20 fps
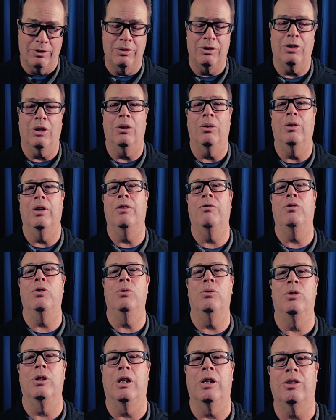So if
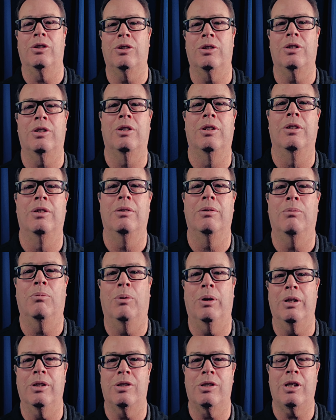you just
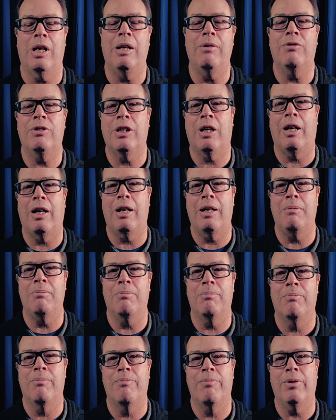want to save
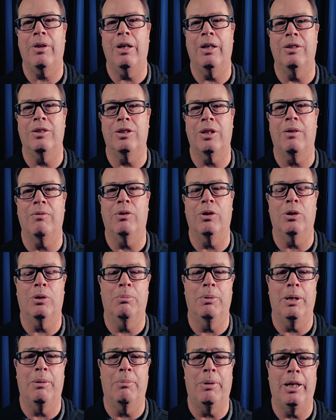time and save a little
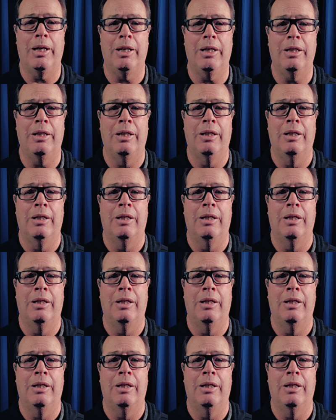bit of money,